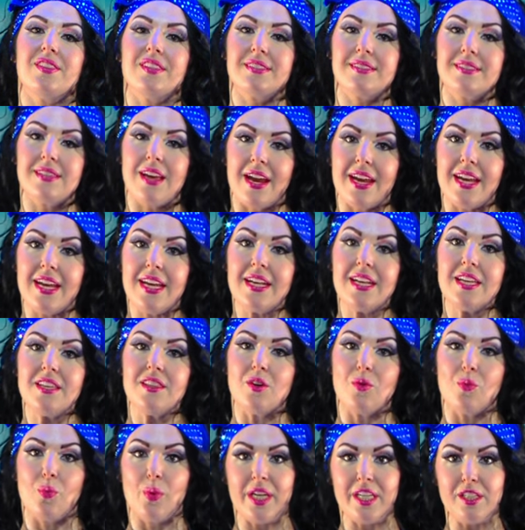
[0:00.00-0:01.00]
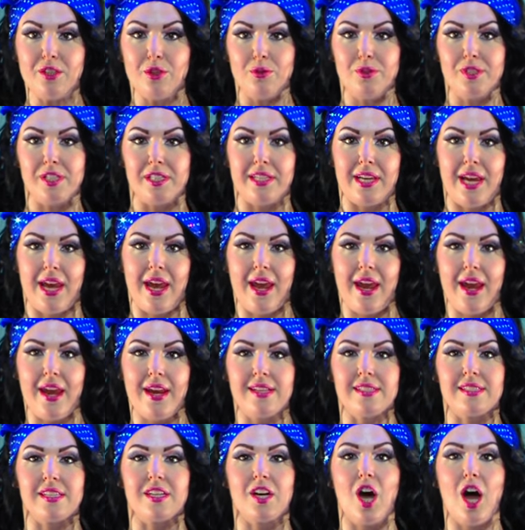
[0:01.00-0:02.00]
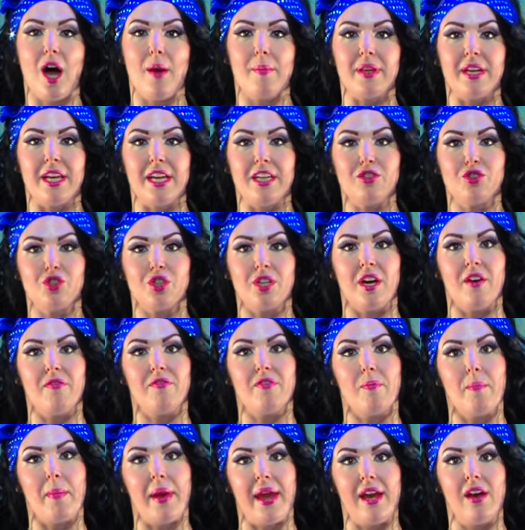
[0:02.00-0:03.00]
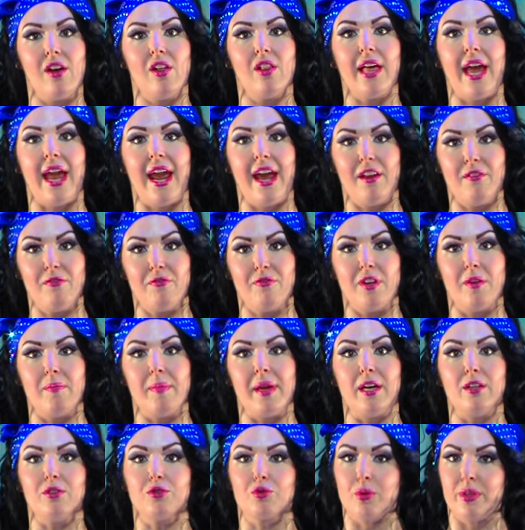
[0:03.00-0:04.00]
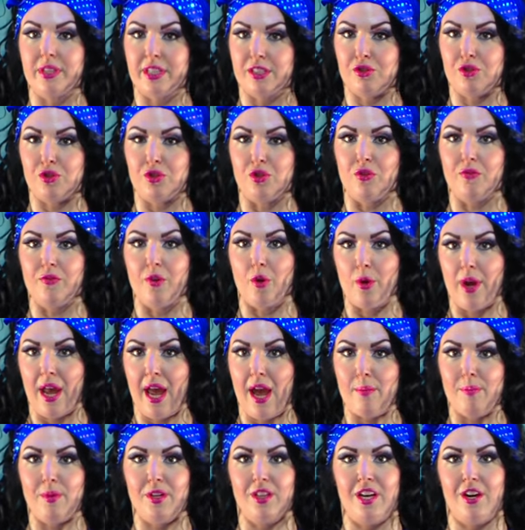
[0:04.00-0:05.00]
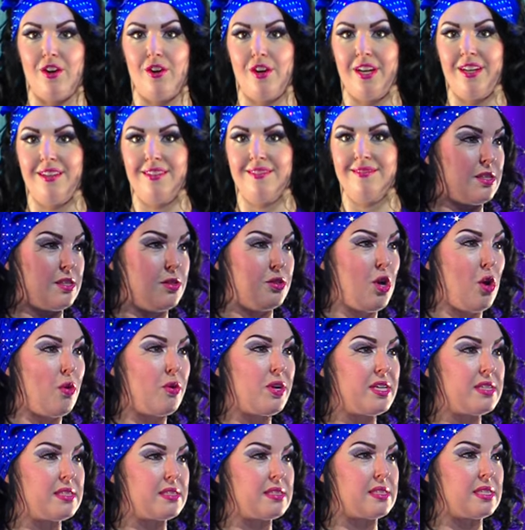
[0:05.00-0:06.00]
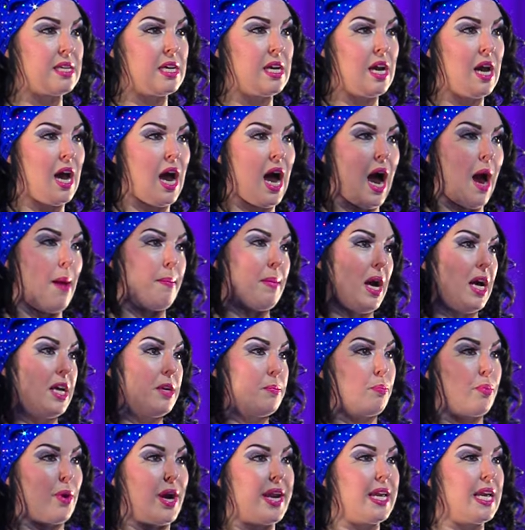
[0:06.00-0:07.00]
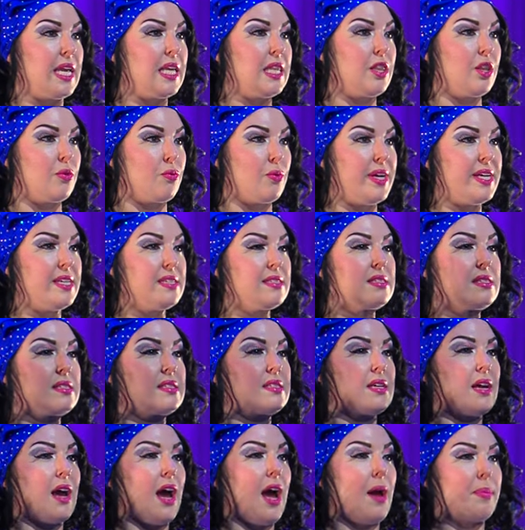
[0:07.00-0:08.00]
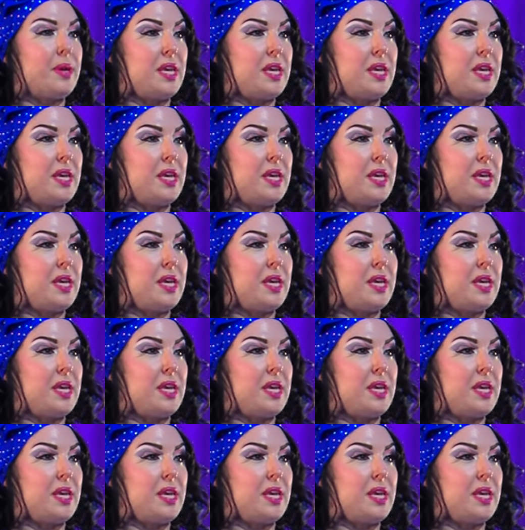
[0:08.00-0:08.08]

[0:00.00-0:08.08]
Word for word: The saidi that we do today is a combination of the male and female traditional vocabulary. In this program, we will be covering arm